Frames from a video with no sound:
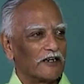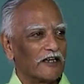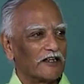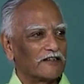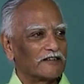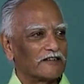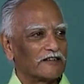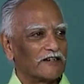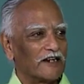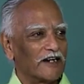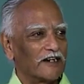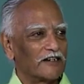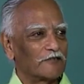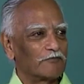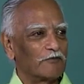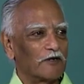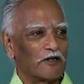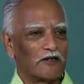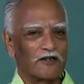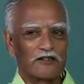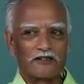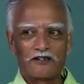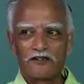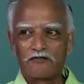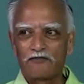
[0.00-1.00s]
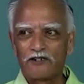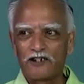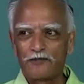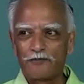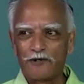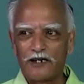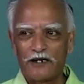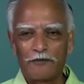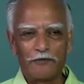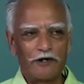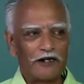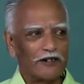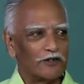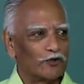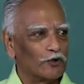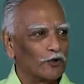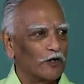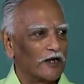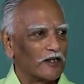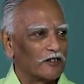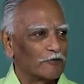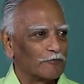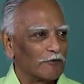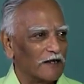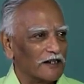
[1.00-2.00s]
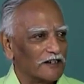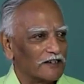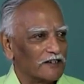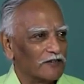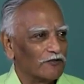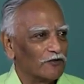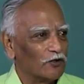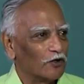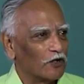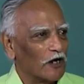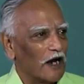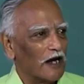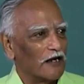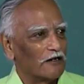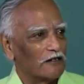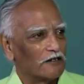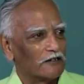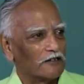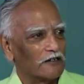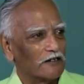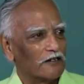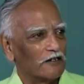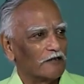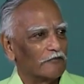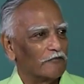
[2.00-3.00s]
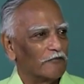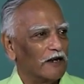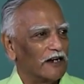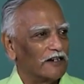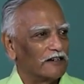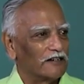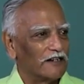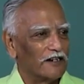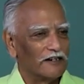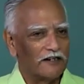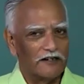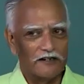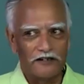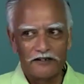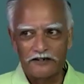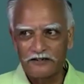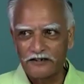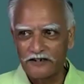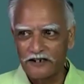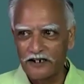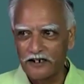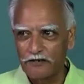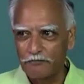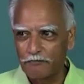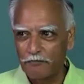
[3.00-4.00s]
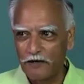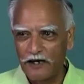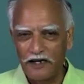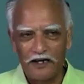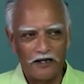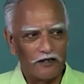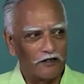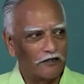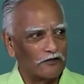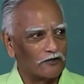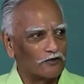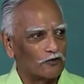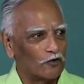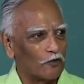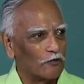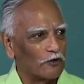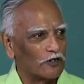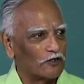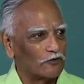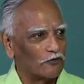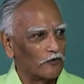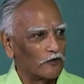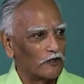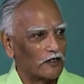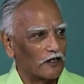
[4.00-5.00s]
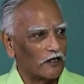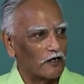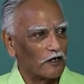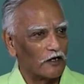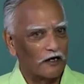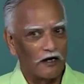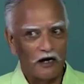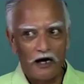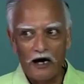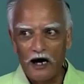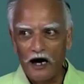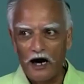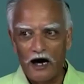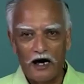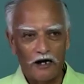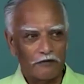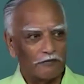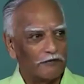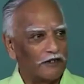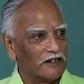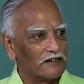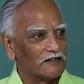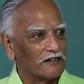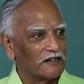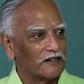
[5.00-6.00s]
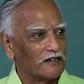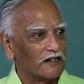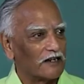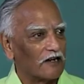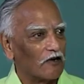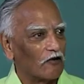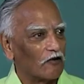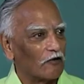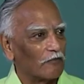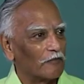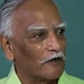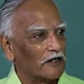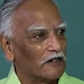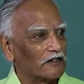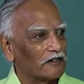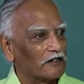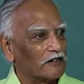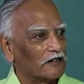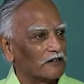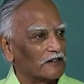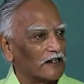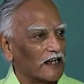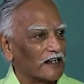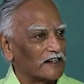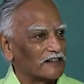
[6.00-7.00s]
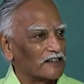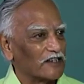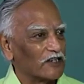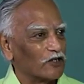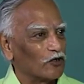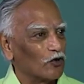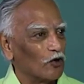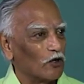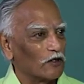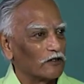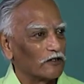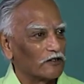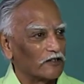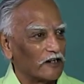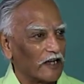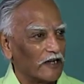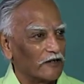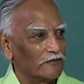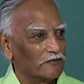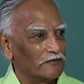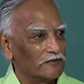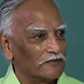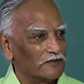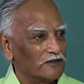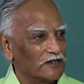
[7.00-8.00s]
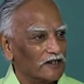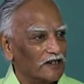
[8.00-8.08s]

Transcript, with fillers: estates because it was becoming too expensive. You can't maintain an estate paying so much for the armies and the government taxing you all the time.